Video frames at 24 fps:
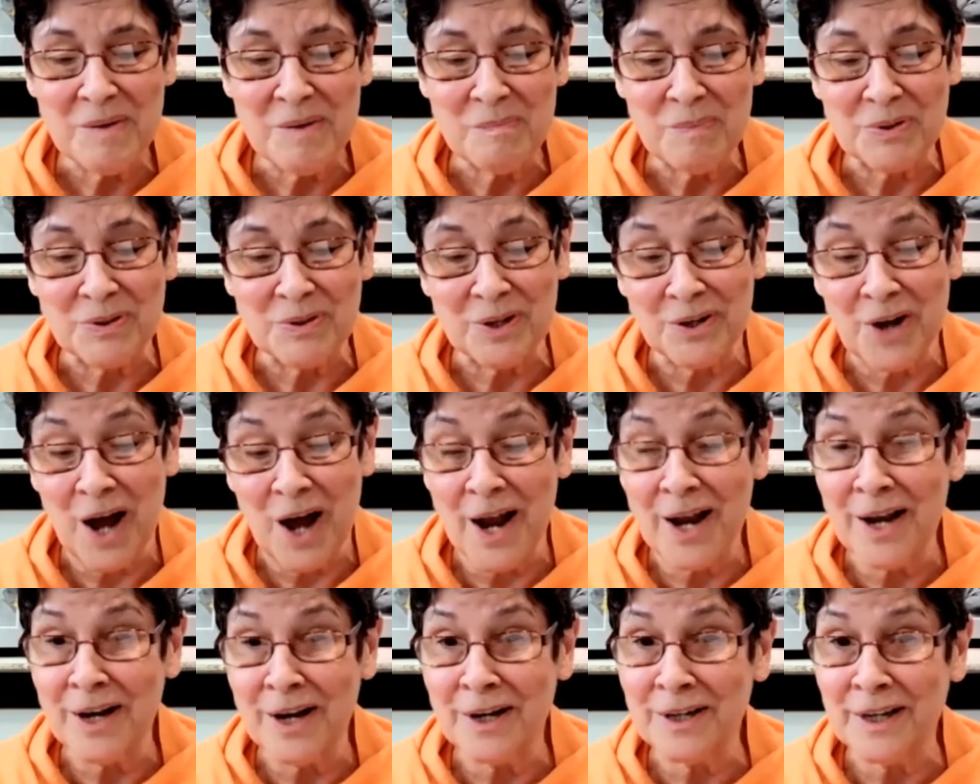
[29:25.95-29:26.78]
But the
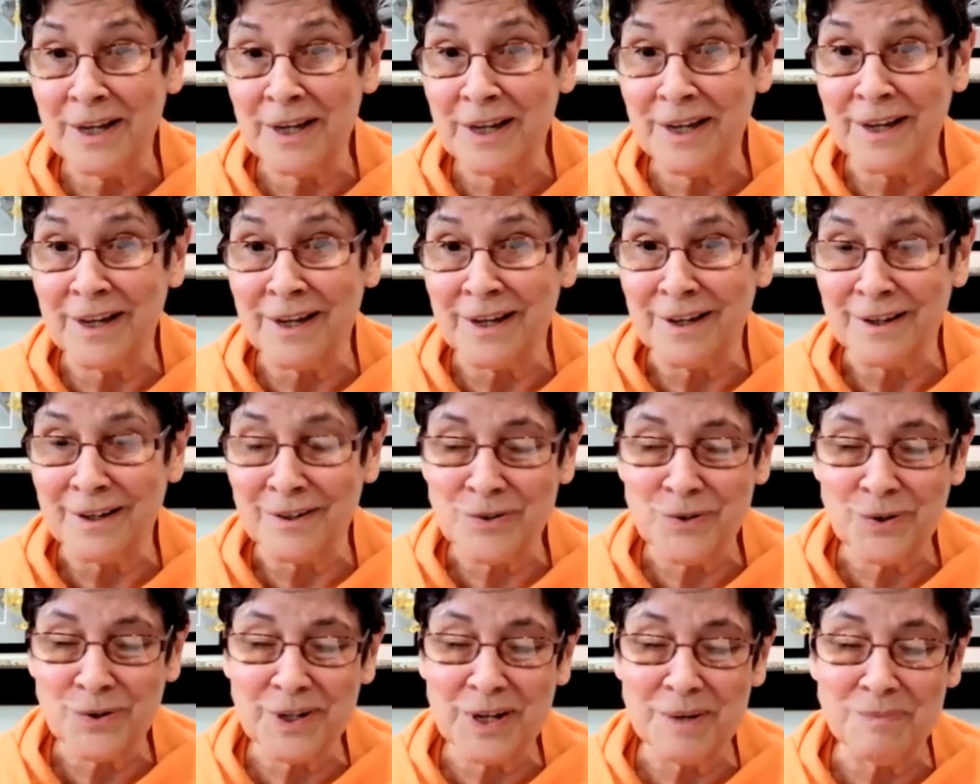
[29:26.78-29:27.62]
Lion King
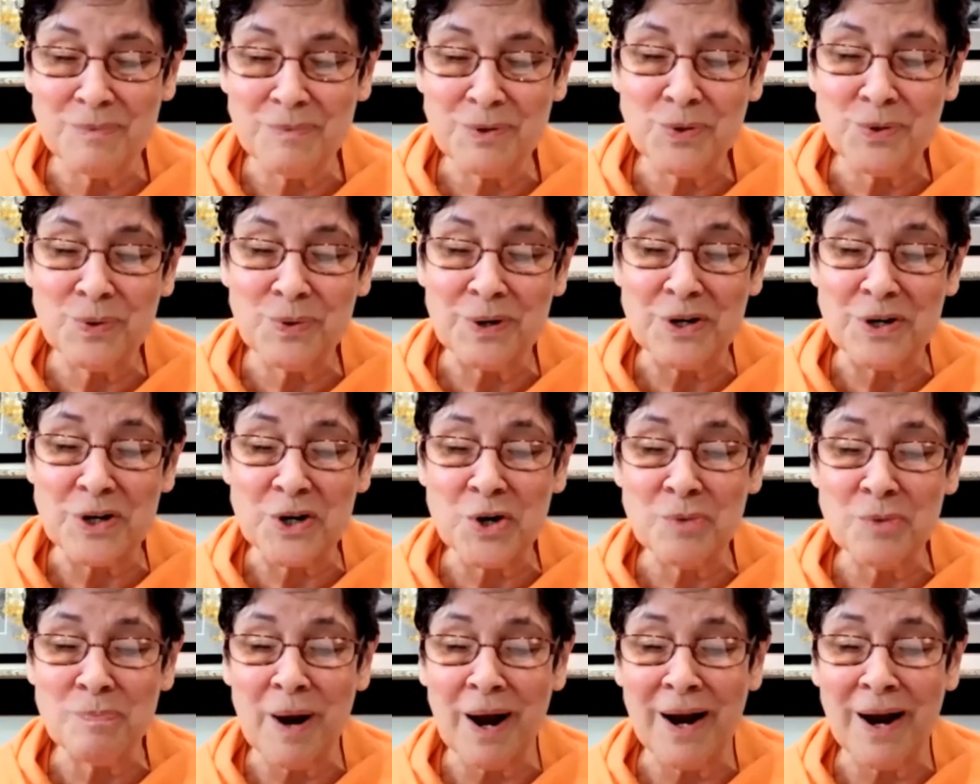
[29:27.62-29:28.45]
took him to a
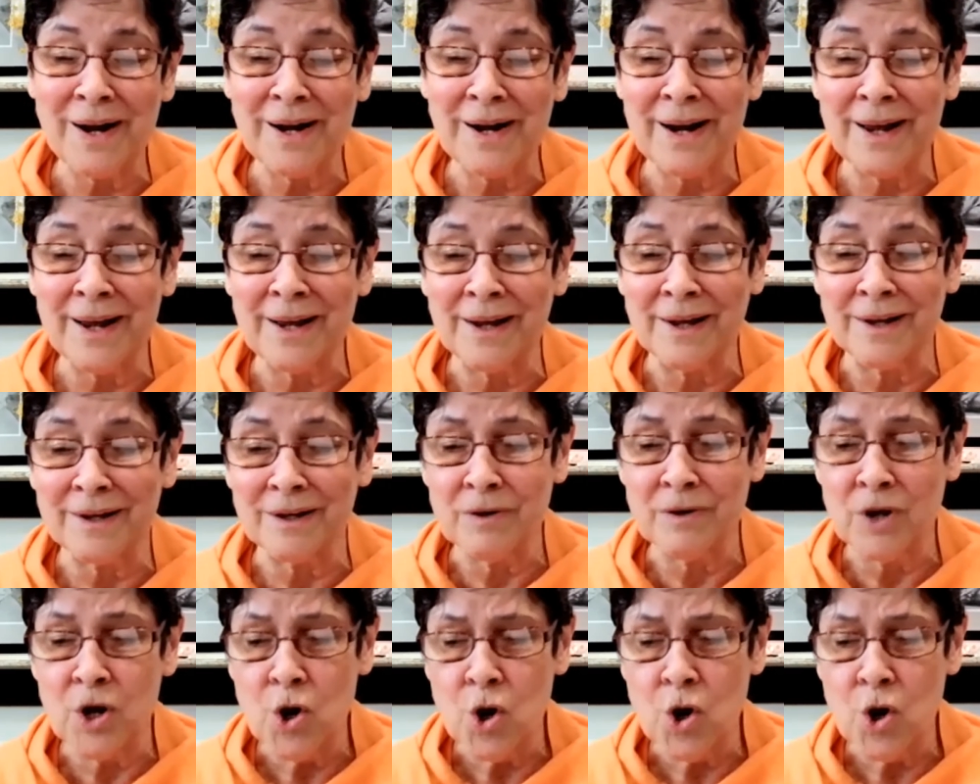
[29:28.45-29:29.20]
nearby lake.